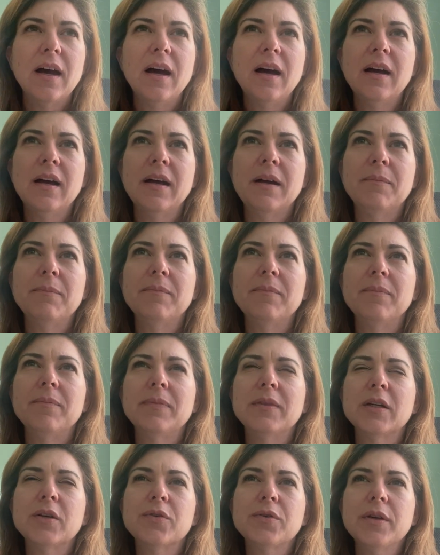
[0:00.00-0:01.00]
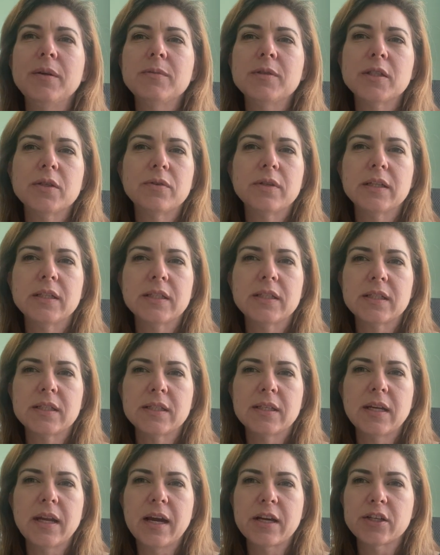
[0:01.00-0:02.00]
Um, the cream soda
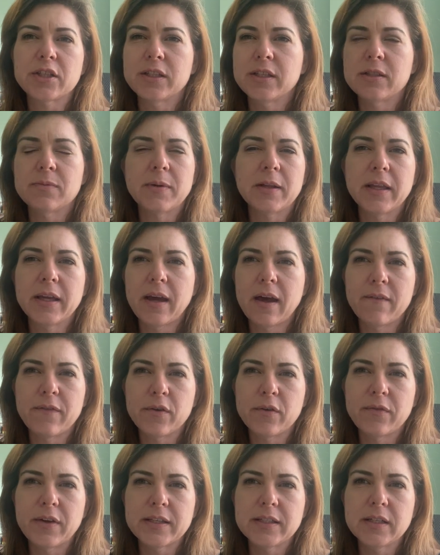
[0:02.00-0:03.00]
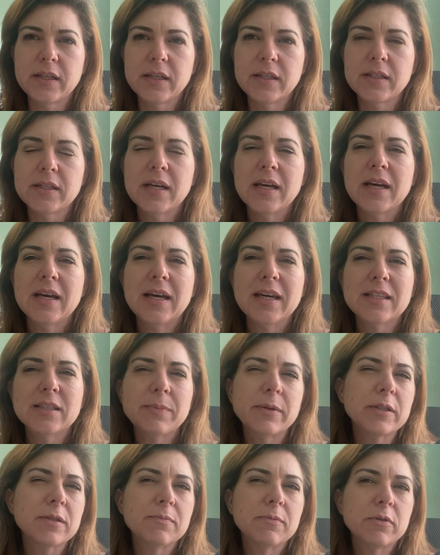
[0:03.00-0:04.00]
doesn't actually smell like effervescent. It
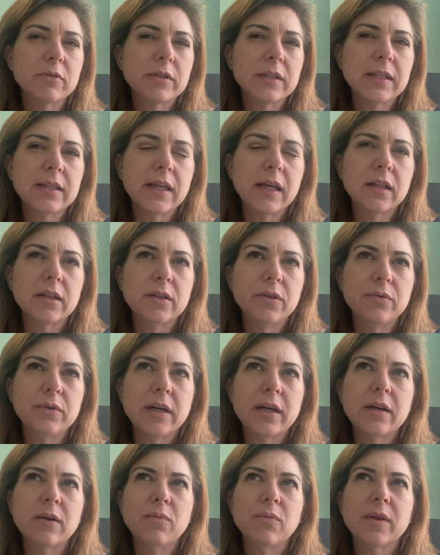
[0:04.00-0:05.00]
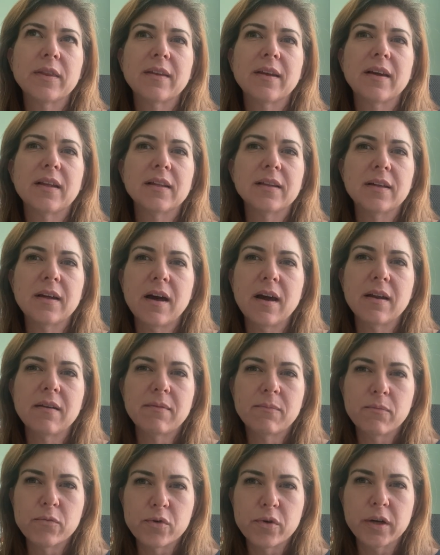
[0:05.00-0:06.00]
smells mostly like Luna with like a
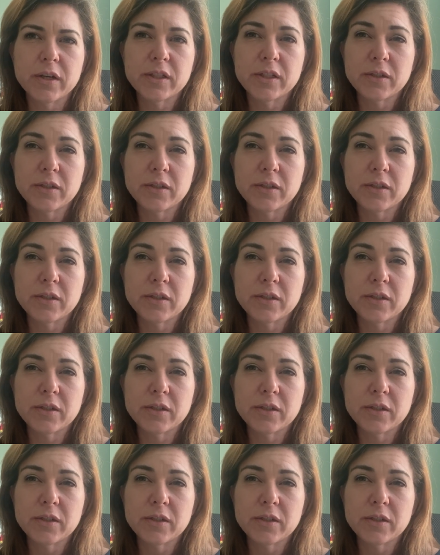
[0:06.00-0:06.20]
lot more